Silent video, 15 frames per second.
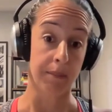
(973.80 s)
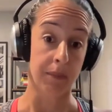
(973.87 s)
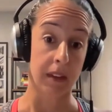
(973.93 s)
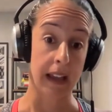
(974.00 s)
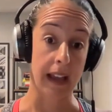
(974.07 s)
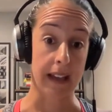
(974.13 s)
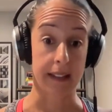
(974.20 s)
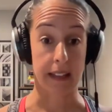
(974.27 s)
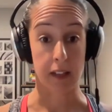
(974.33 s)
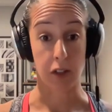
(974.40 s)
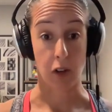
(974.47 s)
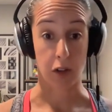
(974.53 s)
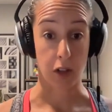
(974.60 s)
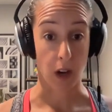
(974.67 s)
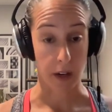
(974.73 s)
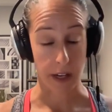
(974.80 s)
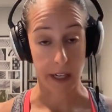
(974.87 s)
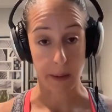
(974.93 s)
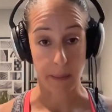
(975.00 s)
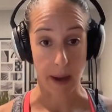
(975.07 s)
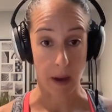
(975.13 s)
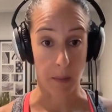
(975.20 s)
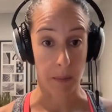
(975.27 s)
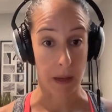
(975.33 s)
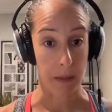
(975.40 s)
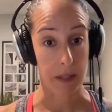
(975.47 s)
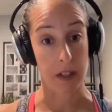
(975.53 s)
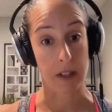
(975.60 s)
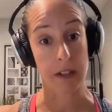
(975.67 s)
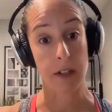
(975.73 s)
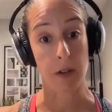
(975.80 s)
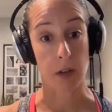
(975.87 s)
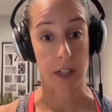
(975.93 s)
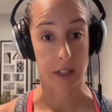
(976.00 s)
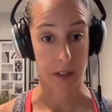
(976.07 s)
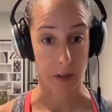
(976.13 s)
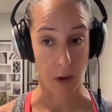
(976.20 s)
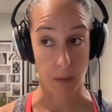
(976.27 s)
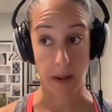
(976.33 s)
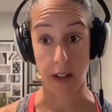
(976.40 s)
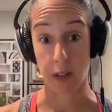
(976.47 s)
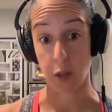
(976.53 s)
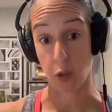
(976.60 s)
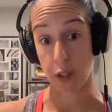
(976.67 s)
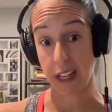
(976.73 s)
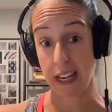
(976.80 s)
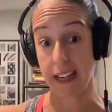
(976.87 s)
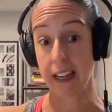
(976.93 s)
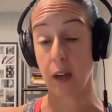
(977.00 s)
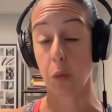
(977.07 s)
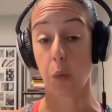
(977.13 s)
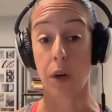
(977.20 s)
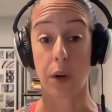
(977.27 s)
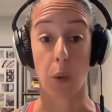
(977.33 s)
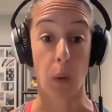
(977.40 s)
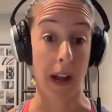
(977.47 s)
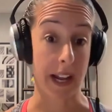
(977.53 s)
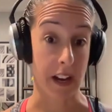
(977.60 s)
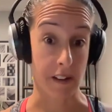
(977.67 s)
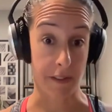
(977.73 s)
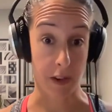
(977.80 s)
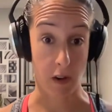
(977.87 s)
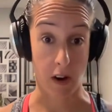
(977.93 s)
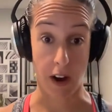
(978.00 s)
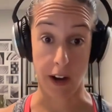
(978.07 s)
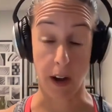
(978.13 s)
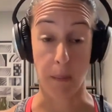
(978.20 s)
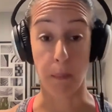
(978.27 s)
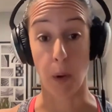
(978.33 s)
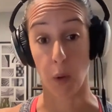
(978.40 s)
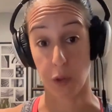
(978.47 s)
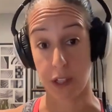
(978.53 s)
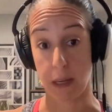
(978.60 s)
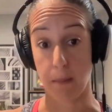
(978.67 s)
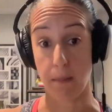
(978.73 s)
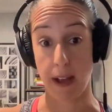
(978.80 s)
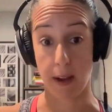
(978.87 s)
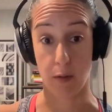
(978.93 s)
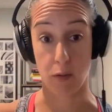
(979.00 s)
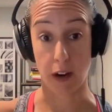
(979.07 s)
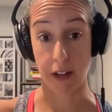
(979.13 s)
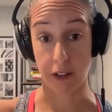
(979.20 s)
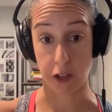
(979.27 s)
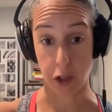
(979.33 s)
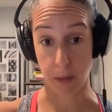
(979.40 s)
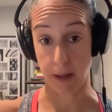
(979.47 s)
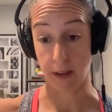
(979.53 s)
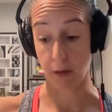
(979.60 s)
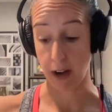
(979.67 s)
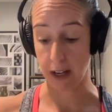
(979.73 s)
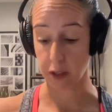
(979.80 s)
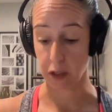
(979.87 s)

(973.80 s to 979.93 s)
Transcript: can they start talking about maybe decreasing your meds or taking one away if they're on a multi-med regimen, right?